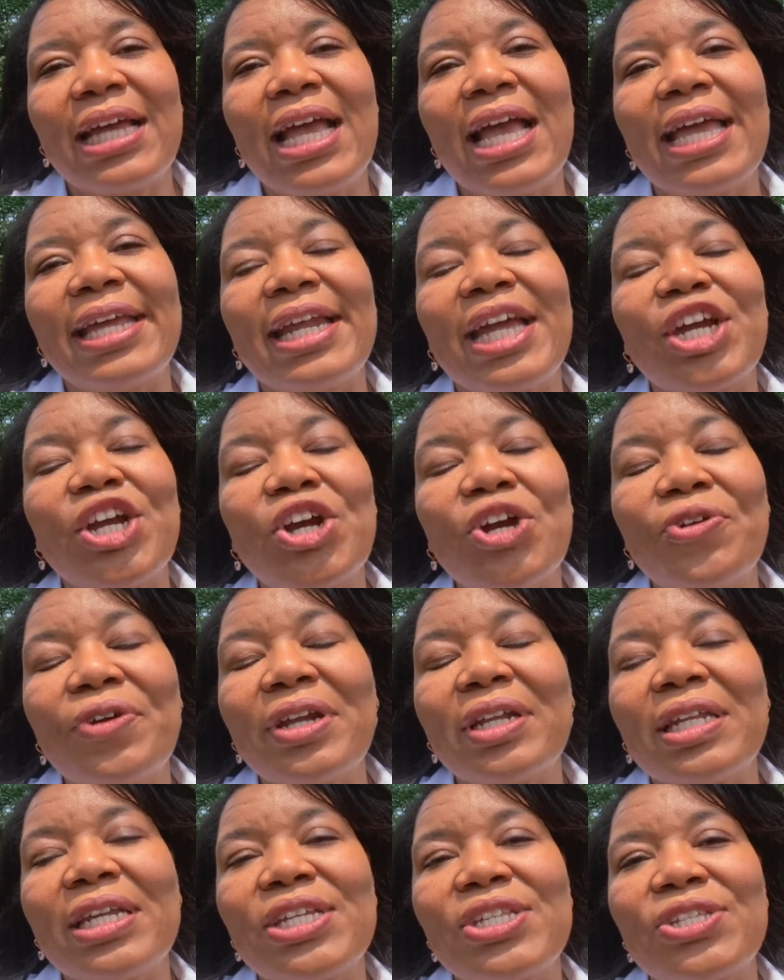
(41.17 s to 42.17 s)
and I
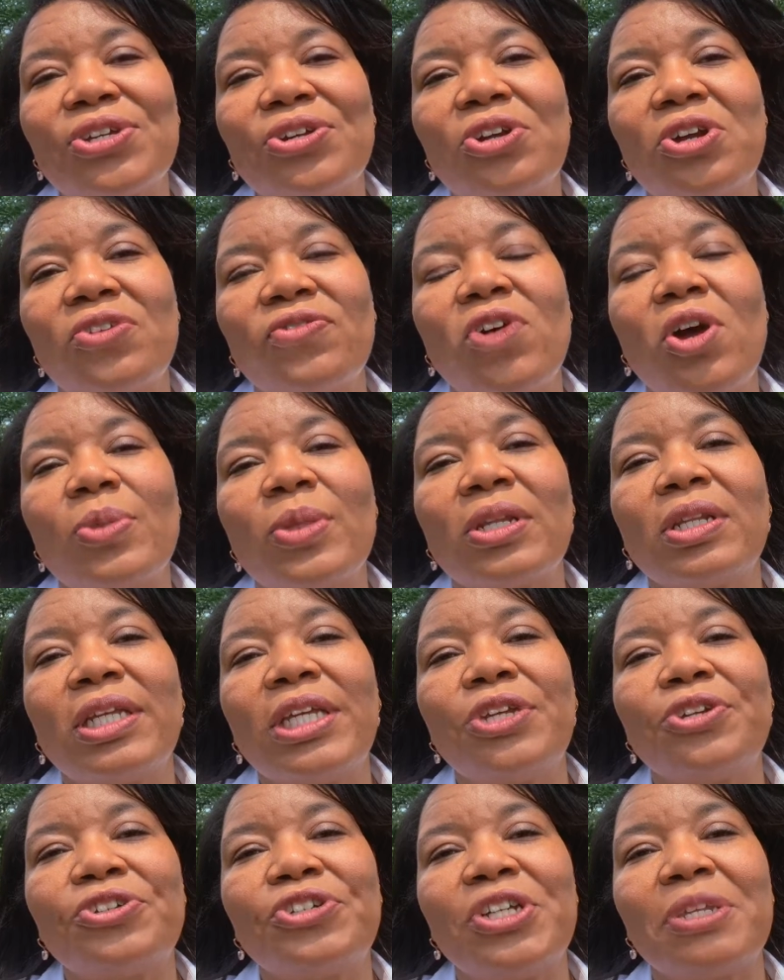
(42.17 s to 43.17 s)
currently serve on the
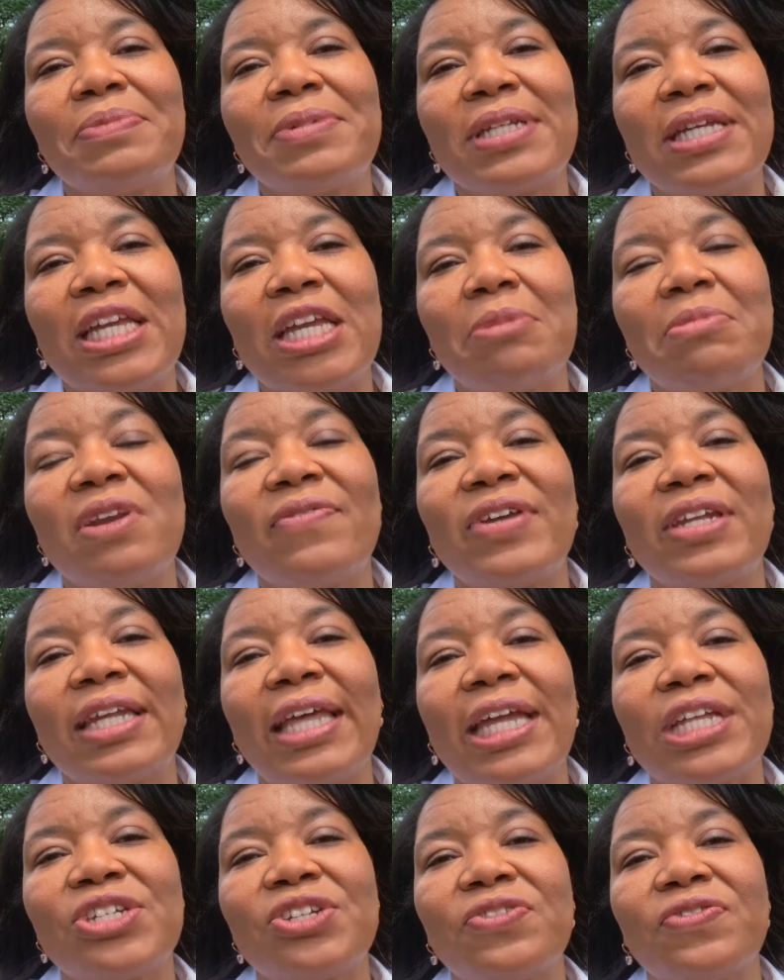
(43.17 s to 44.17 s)
leadership team of
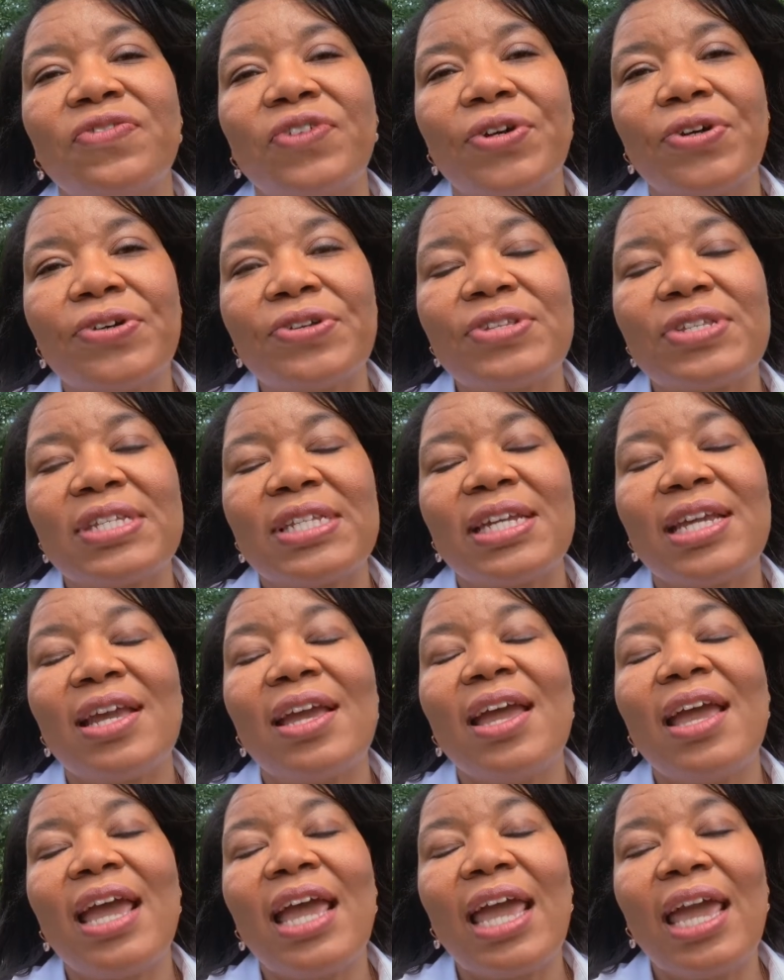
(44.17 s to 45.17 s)
Atlanta First
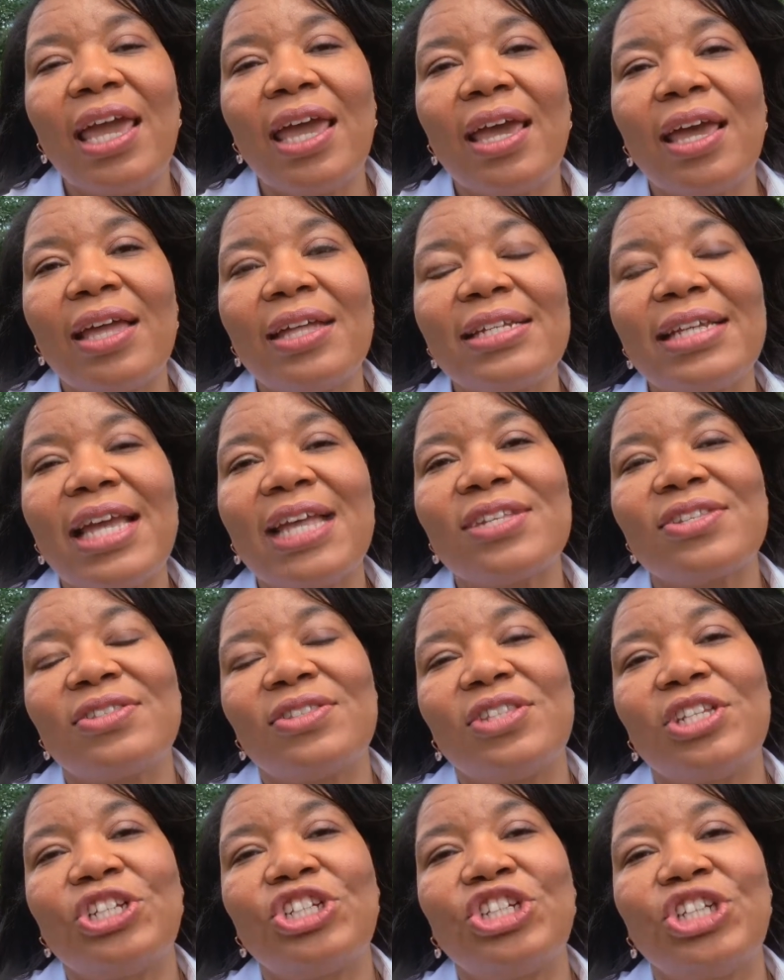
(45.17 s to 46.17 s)
and as
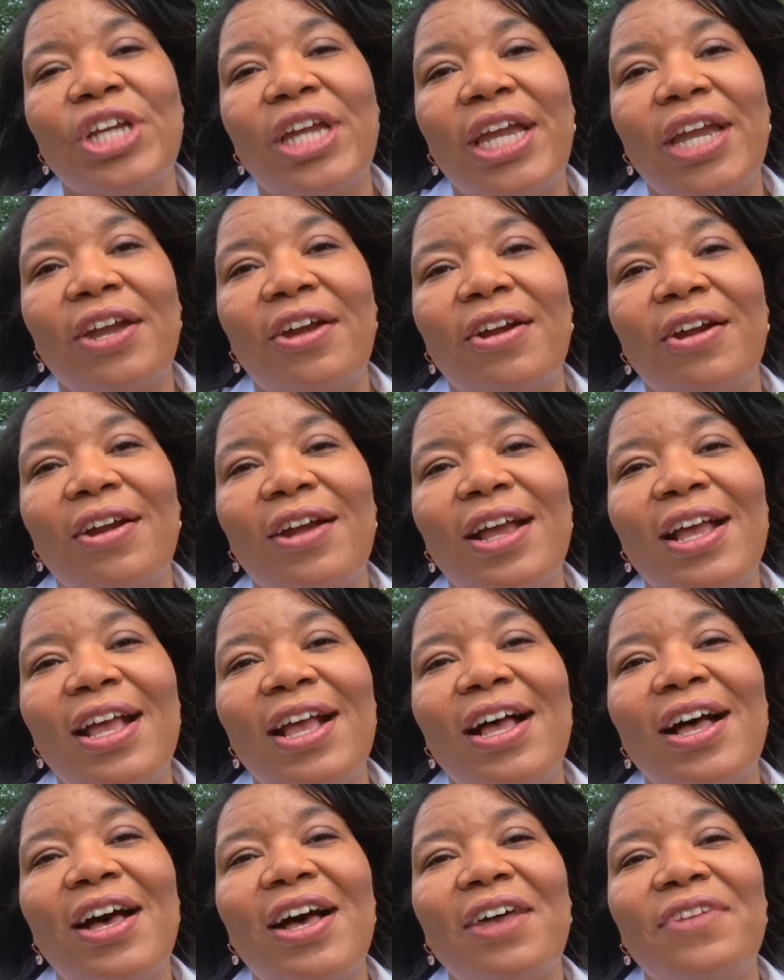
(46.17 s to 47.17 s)
the chair
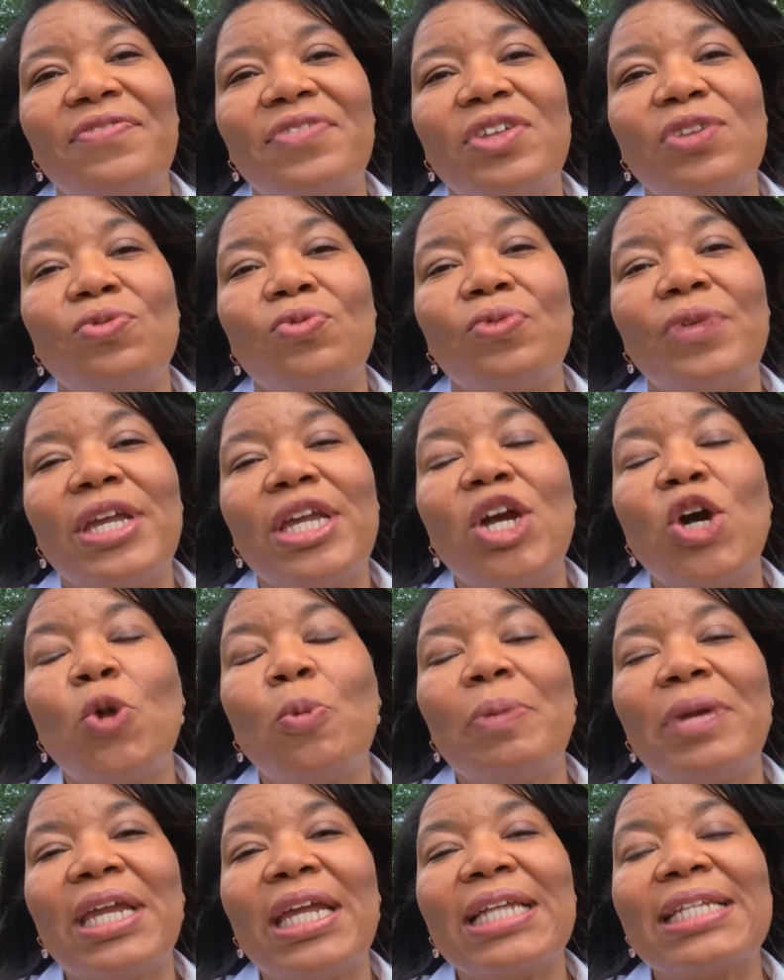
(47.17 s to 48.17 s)
of the
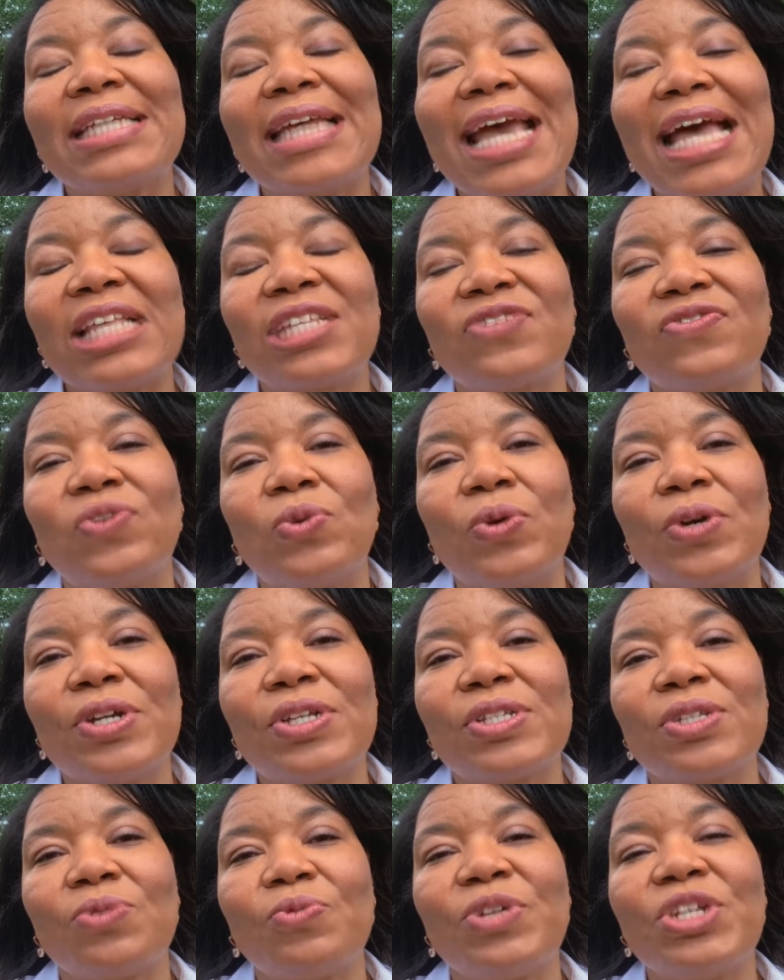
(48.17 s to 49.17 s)
Reopening Task
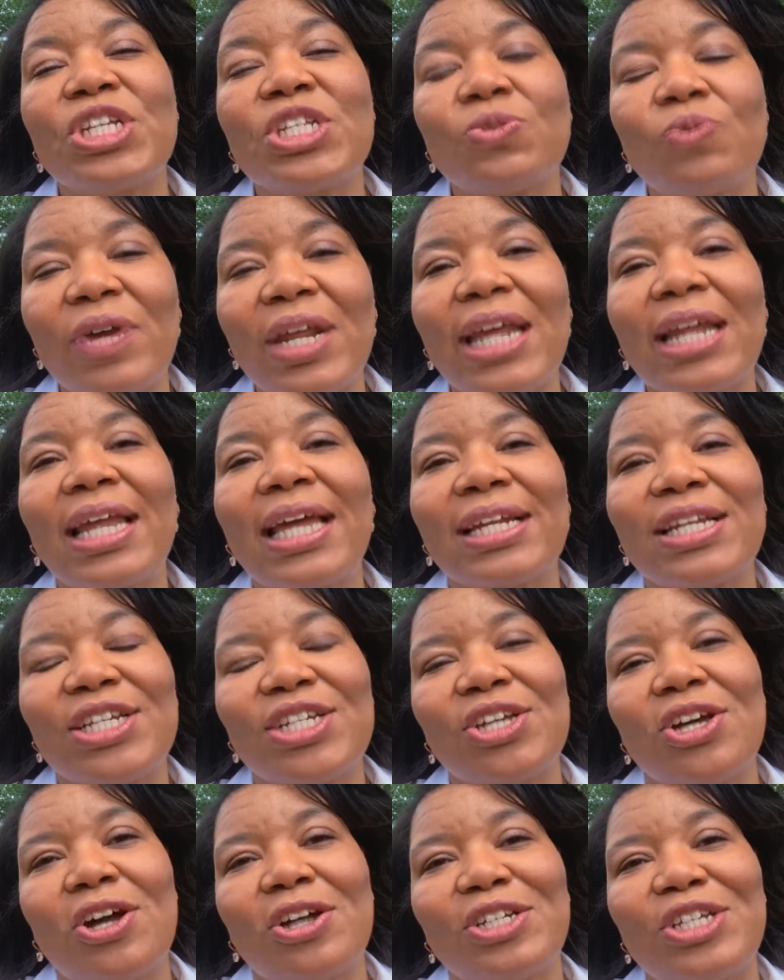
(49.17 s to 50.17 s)
Force, which is what I'd like to
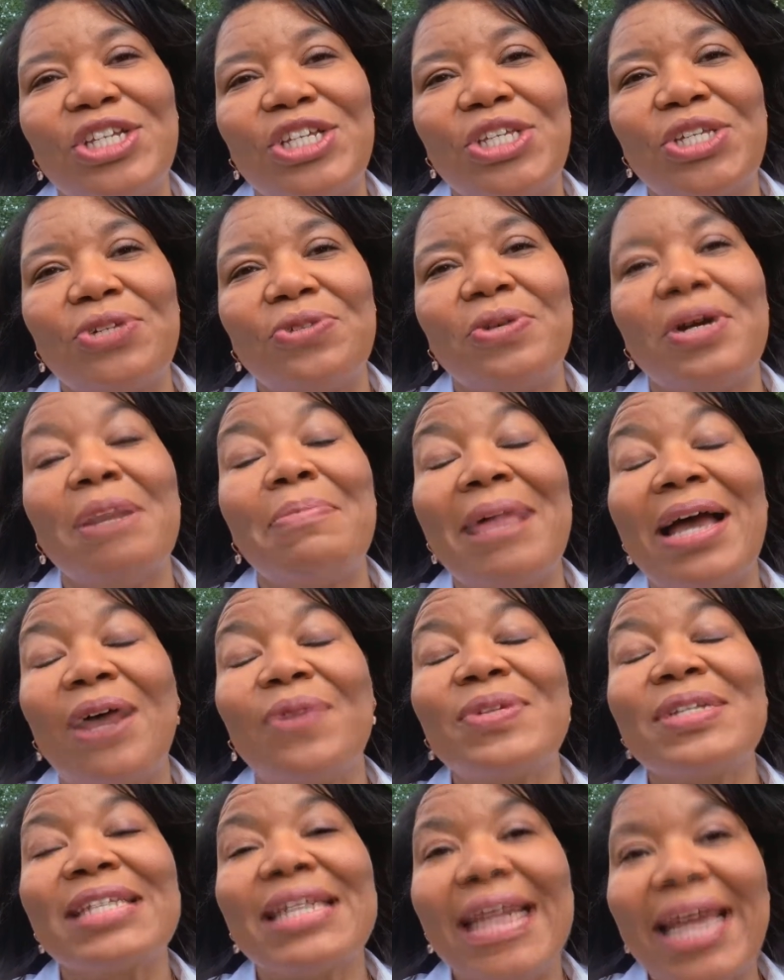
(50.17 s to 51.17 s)
talk to you
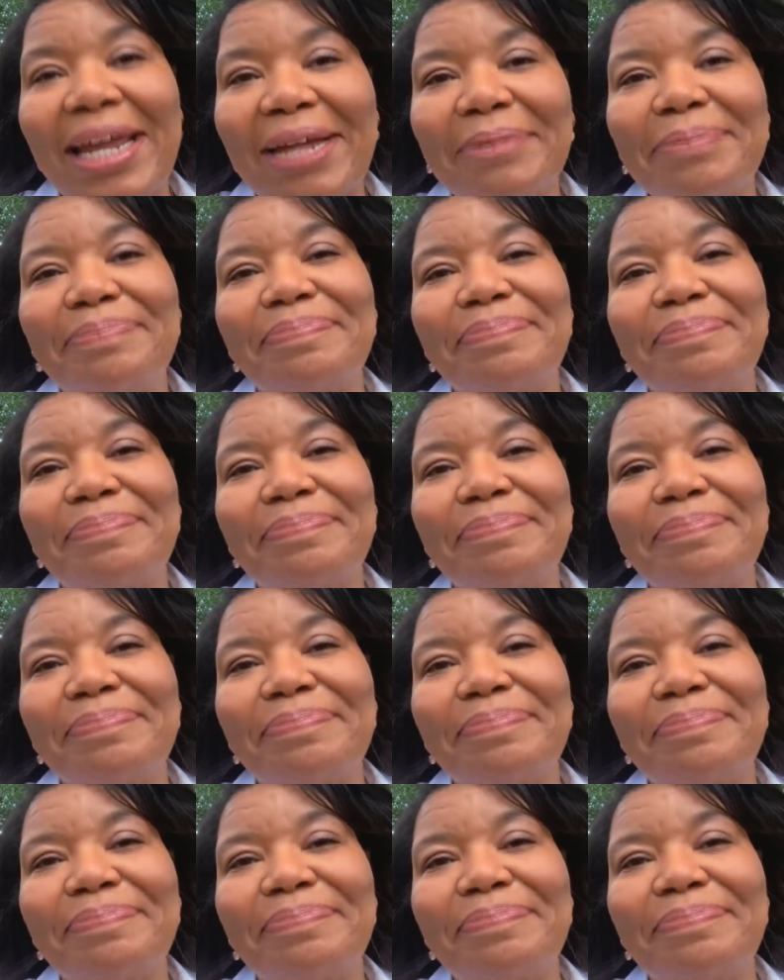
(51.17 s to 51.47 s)
about today.